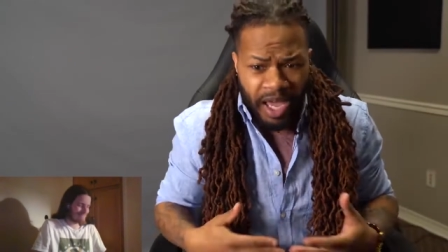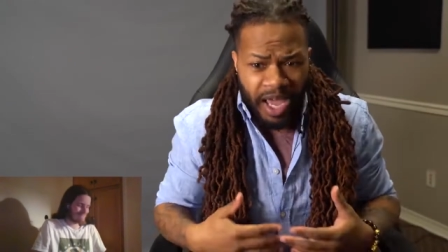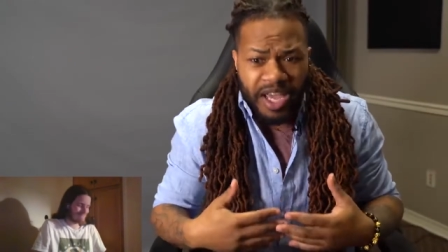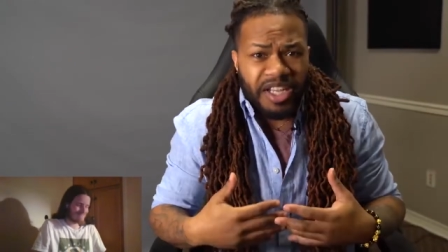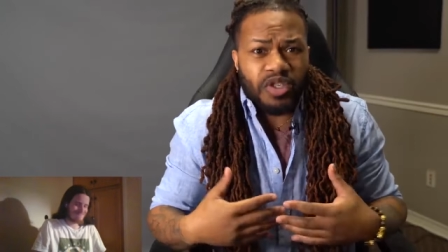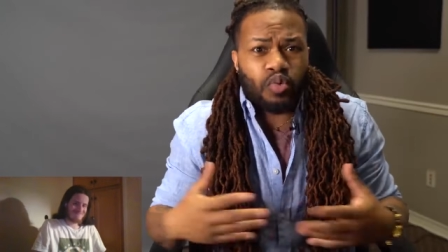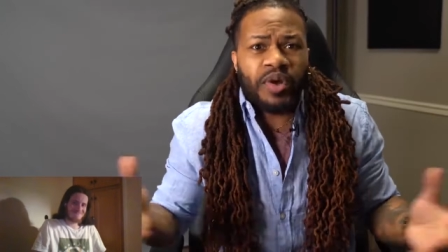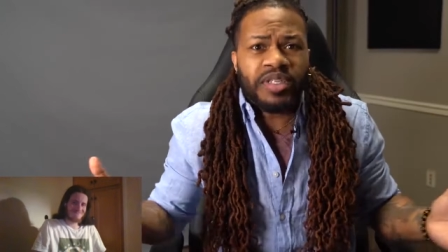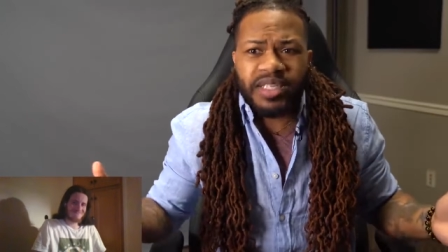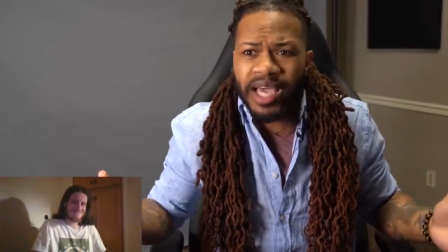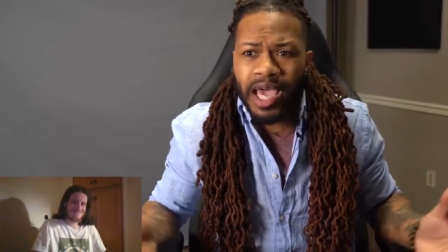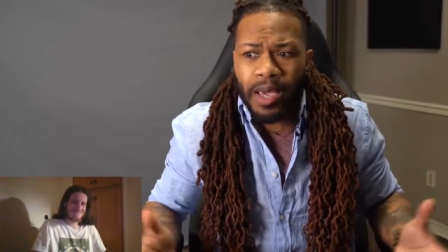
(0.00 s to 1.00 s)
and he just wins
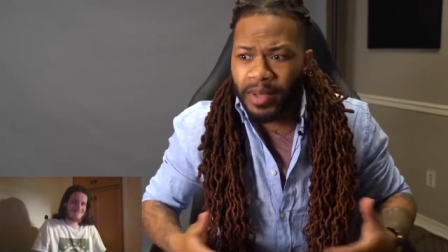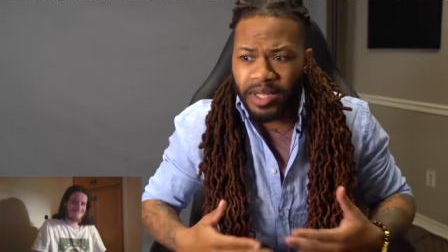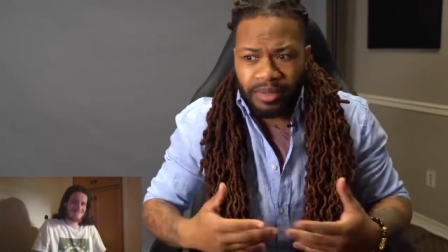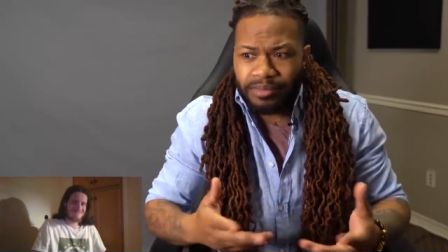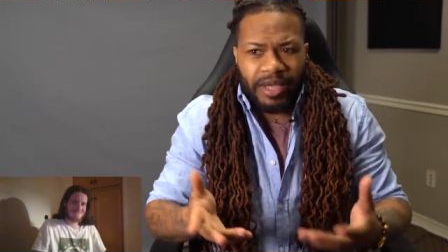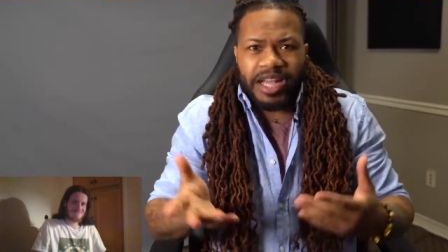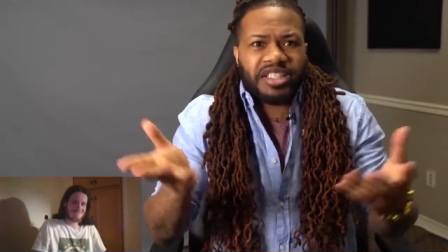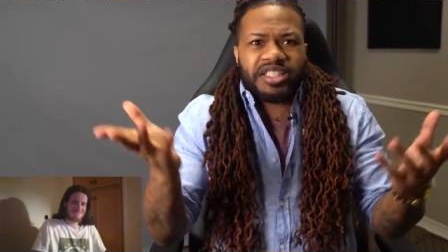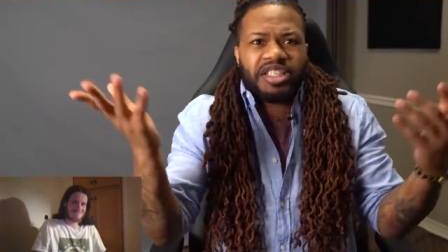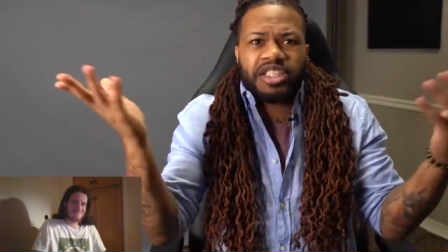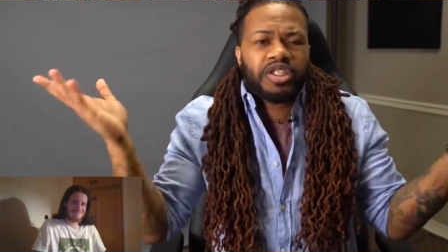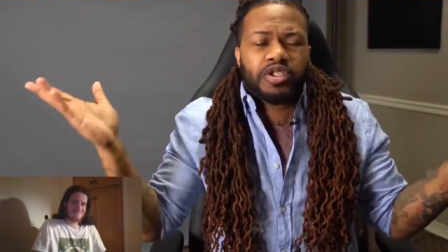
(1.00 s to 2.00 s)
the game, and I just,
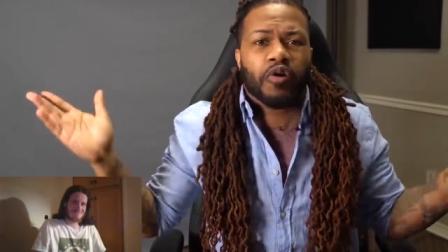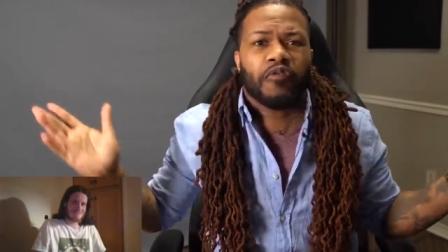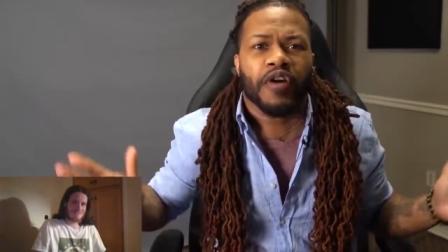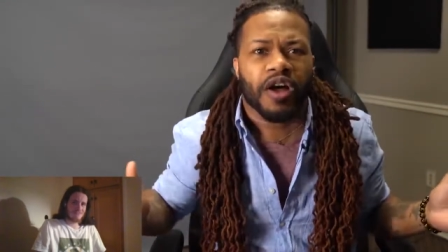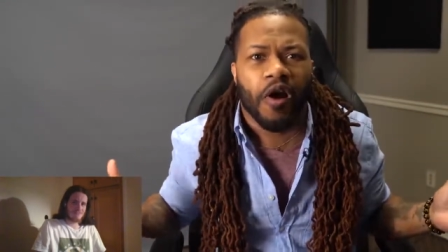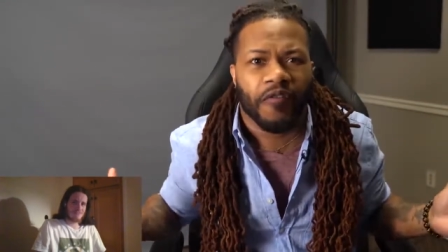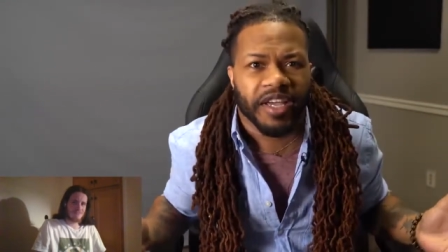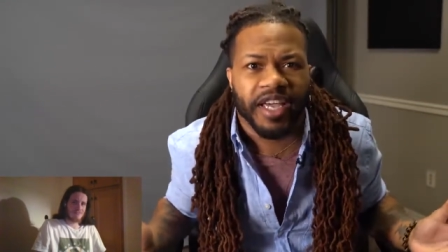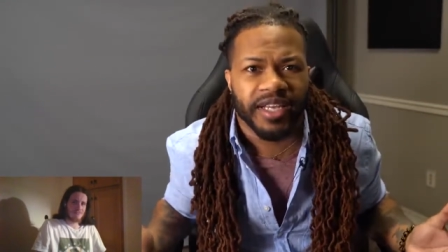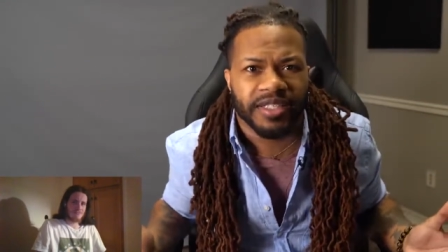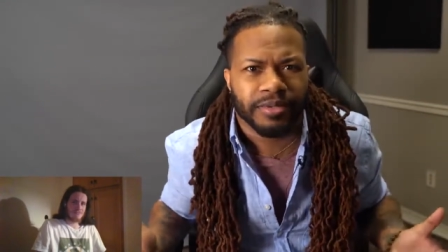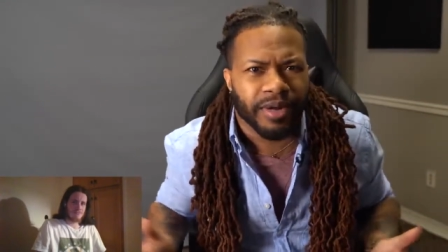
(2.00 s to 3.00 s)
I just go fuck off, I
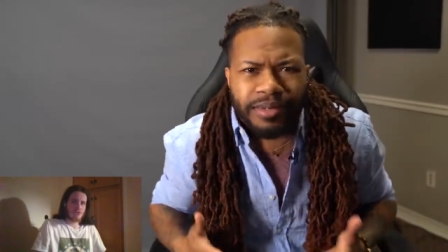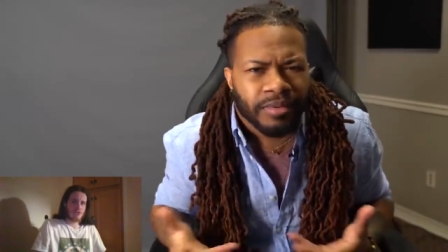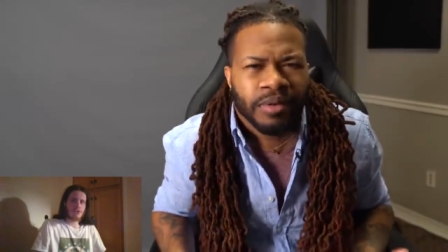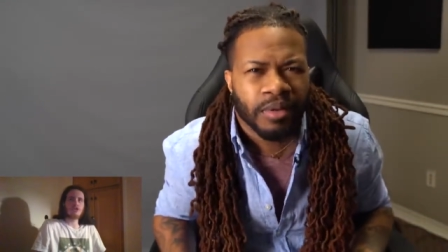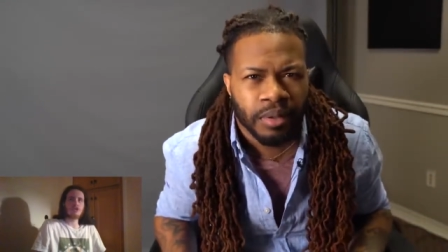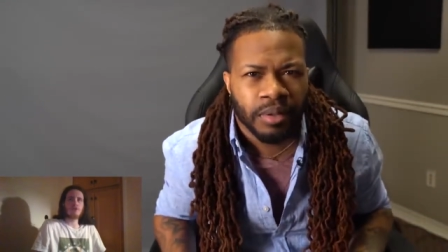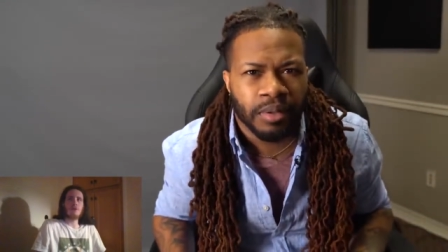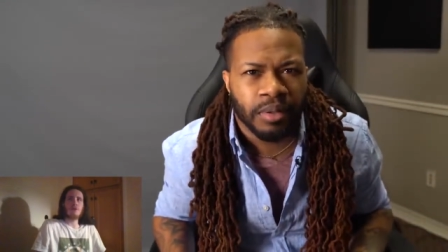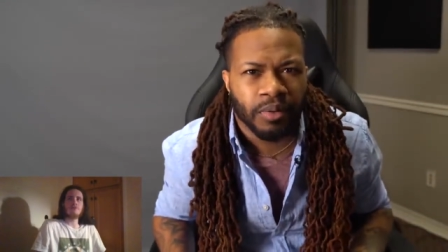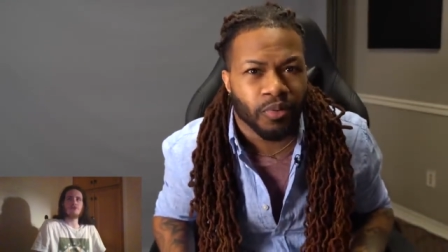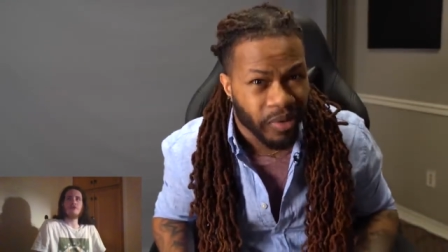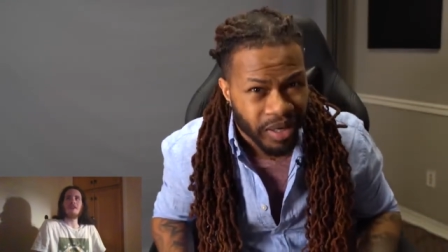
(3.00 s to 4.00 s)
guess. 2012 was a
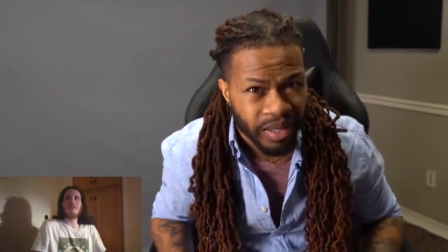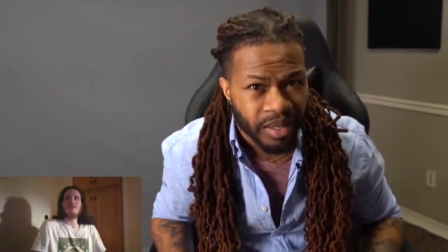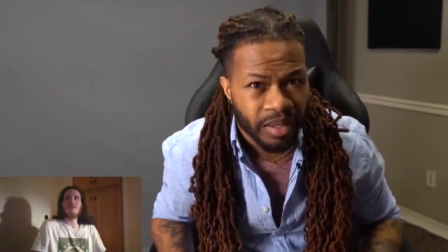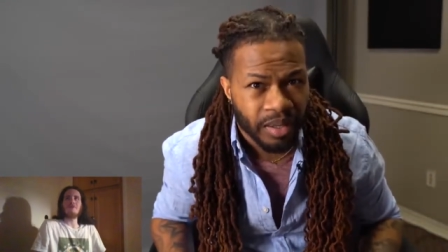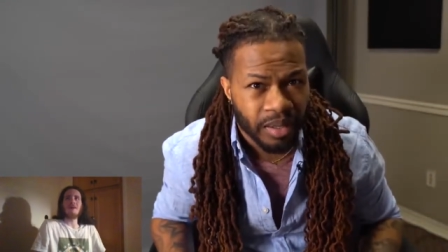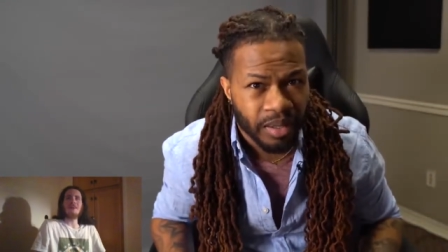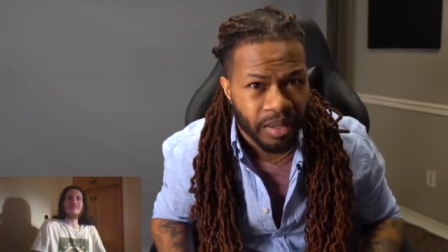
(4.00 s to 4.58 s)
great year, right?